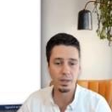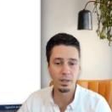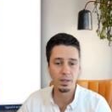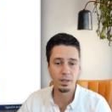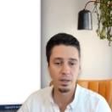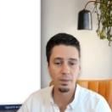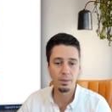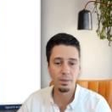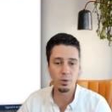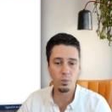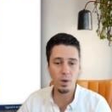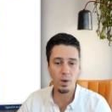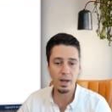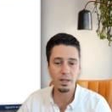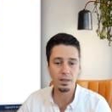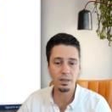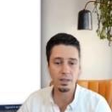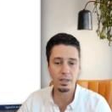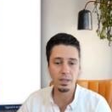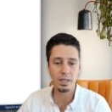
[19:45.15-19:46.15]
I'm going to
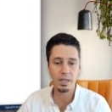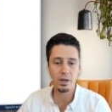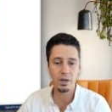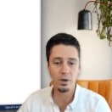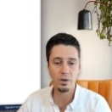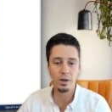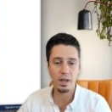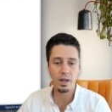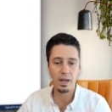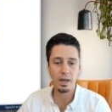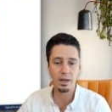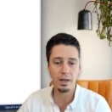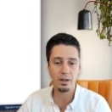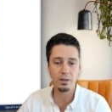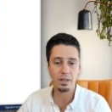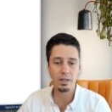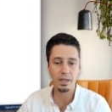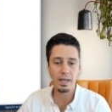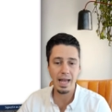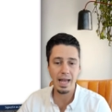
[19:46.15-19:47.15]
right click here
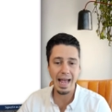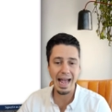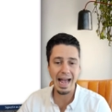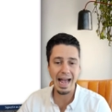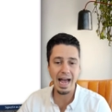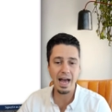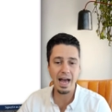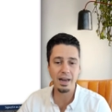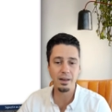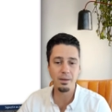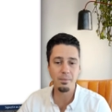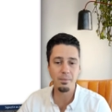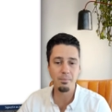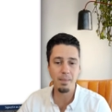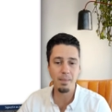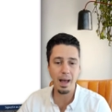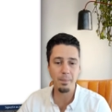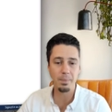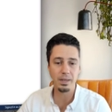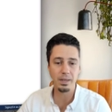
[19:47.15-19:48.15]
and click Add
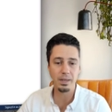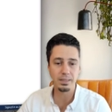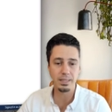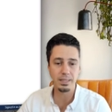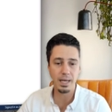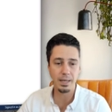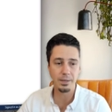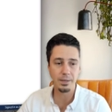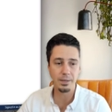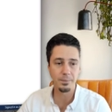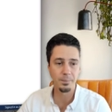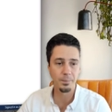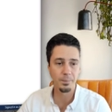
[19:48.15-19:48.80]
Mapping Set.